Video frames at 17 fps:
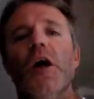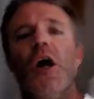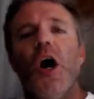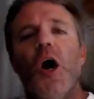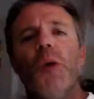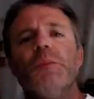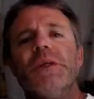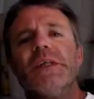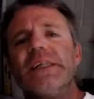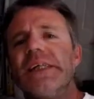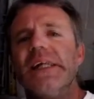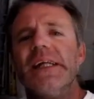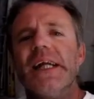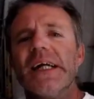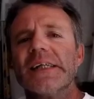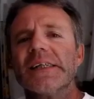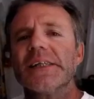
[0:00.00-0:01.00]
Hope to see you
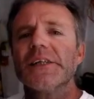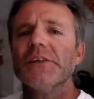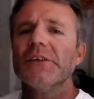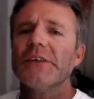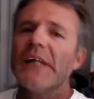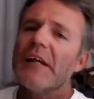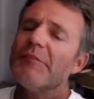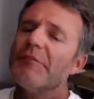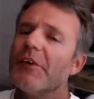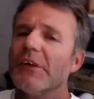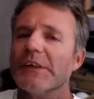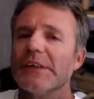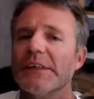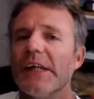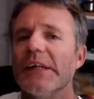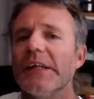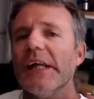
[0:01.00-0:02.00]
next Tuesday for our
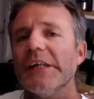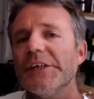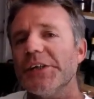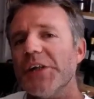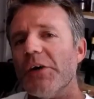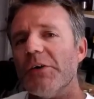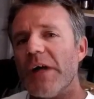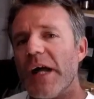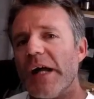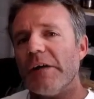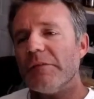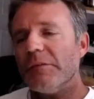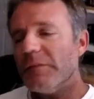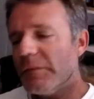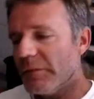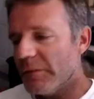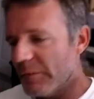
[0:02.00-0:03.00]
Sunday showdown.